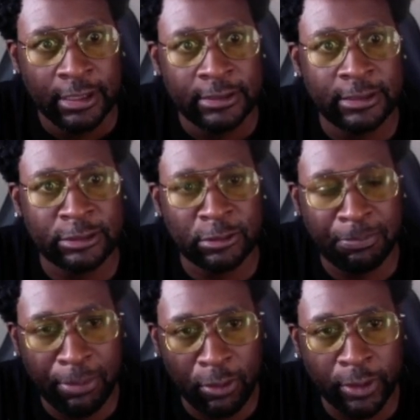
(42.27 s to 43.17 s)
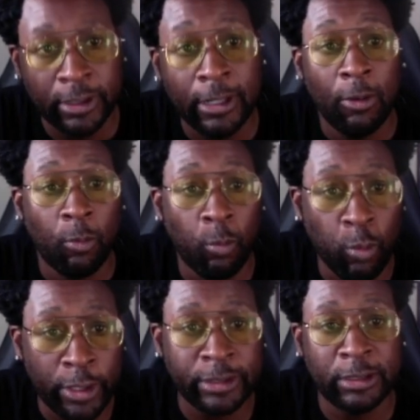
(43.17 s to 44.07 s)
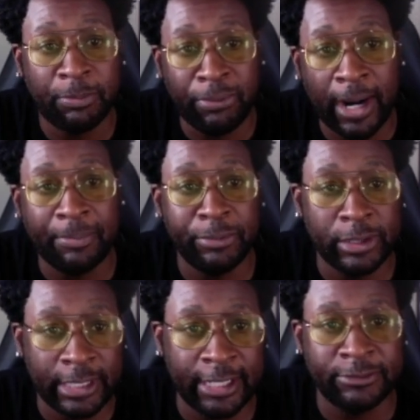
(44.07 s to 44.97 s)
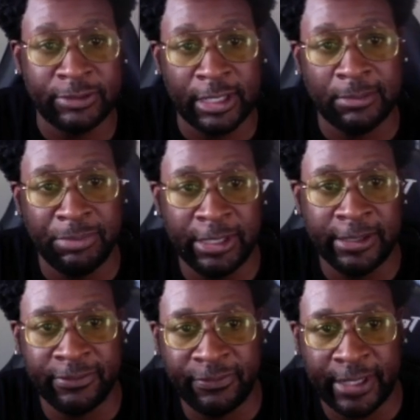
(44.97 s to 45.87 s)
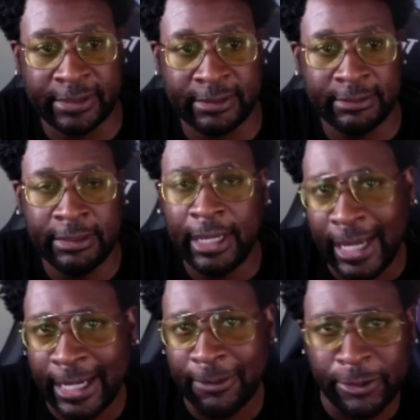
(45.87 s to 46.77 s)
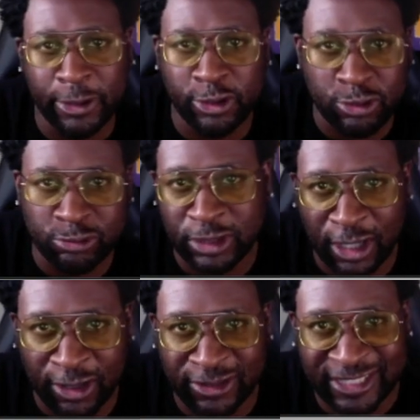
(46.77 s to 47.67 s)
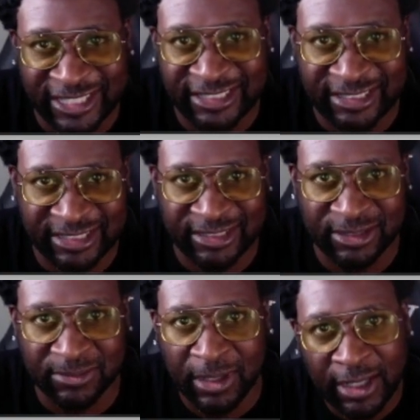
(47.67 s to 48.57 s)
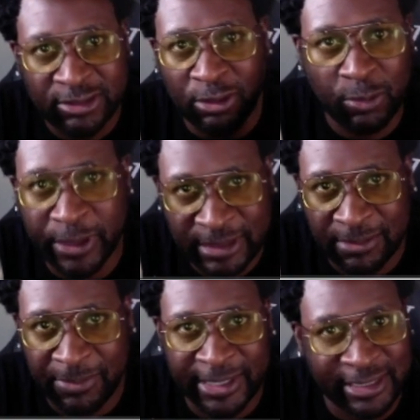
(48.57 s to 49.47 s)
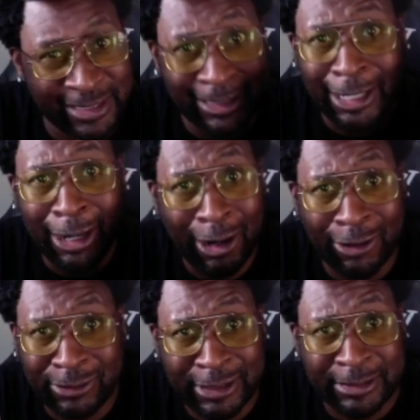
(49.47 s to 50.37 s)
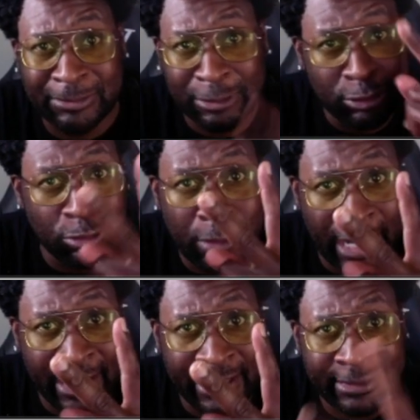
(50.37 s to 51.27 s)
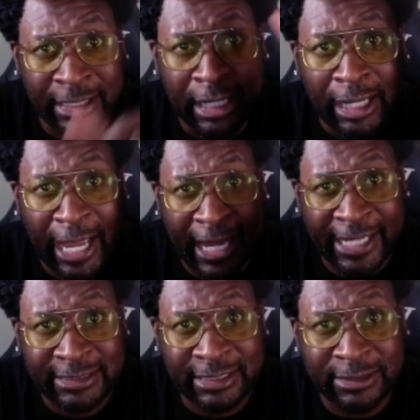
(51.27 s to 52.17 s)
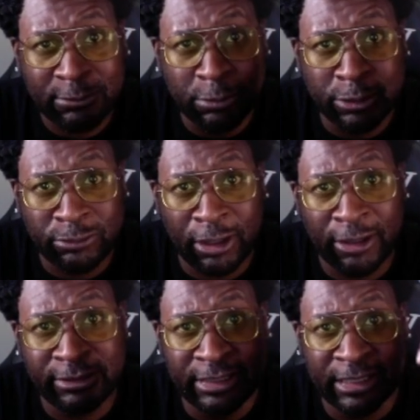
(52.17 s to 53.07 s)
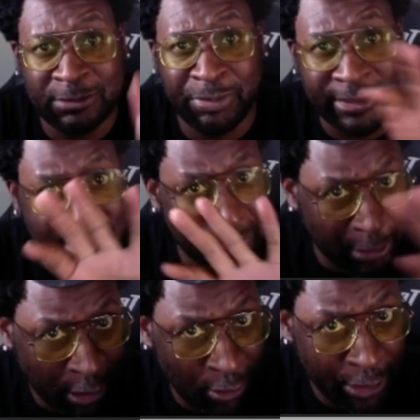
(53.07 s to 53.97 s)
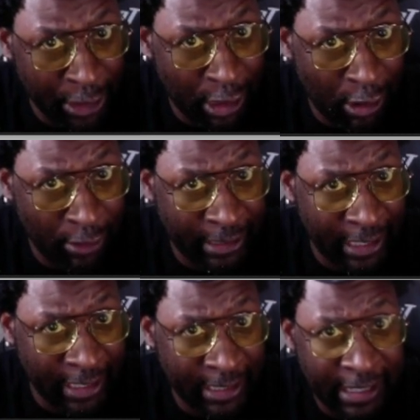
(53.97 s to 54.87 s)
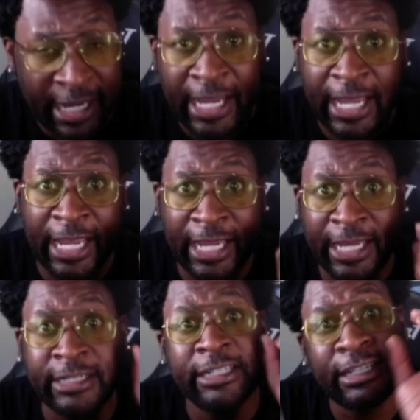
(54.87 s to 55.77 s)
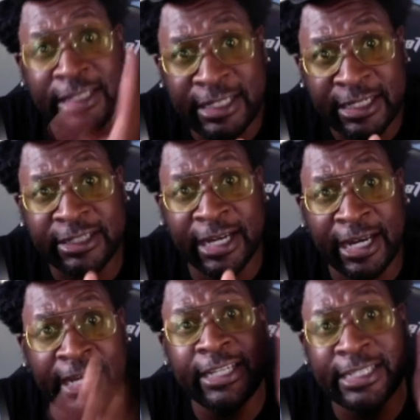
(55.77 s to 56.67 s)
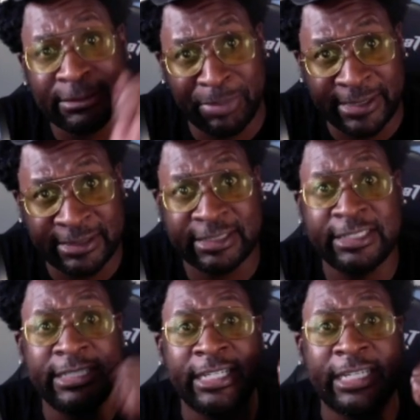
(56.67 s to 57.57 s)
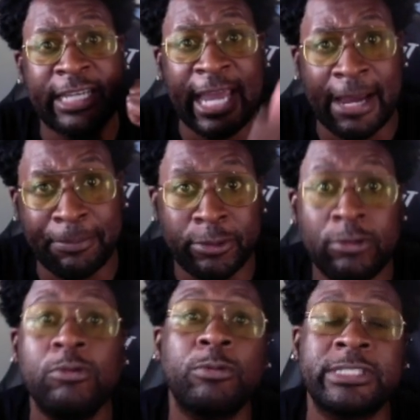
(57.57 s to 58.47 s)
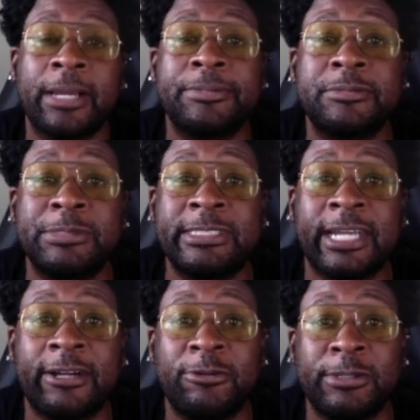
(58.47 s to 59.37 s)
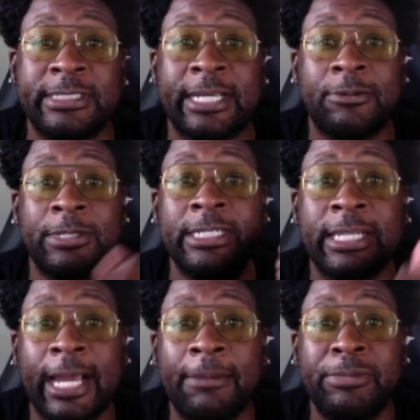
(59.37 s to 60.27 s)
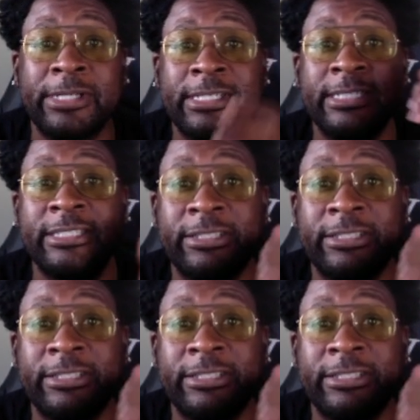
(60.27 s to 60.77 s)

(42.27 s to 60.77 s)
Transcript: to support what the proper accounts that are being affected. And we're going to use the all clear system. So quick summation, all clear is two gains: assets, withdrawals, and expenses belonging to all gain. And clear gain is basically your capital, which happens to be stockholders' equity, liabilities,